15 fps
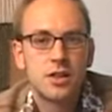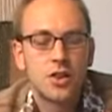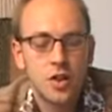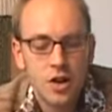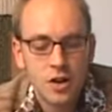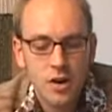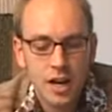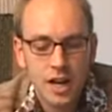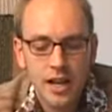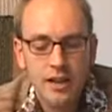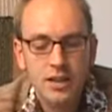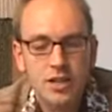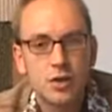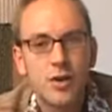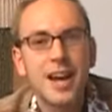Not only
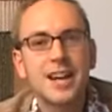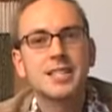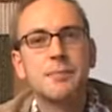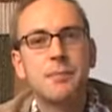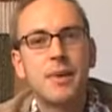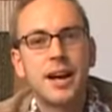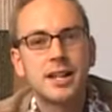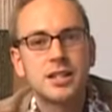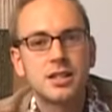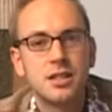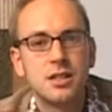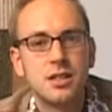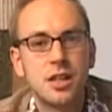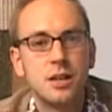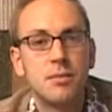direct impacts
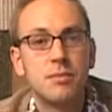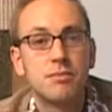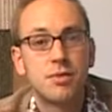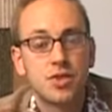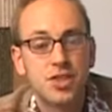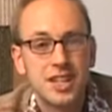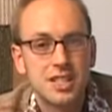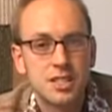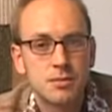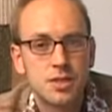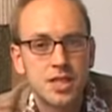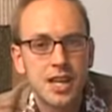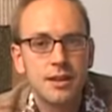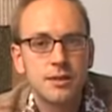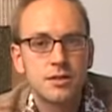to the projects
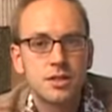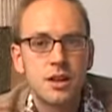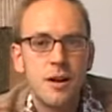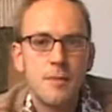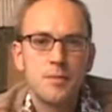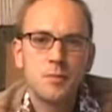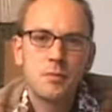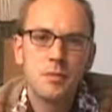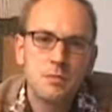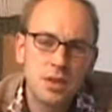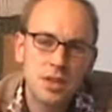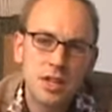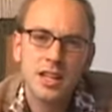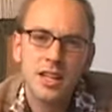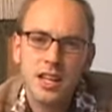themselves,
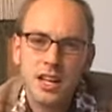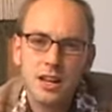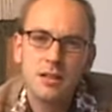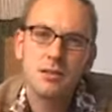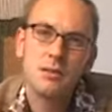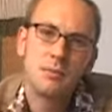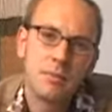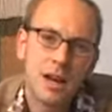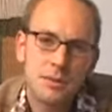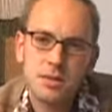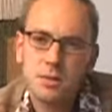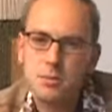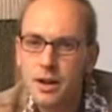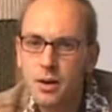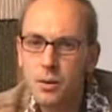but thinking
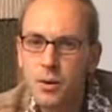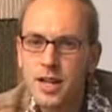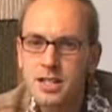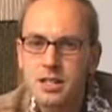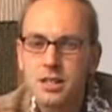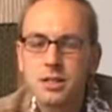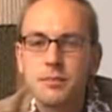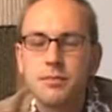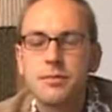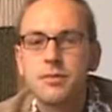perhaps about ways that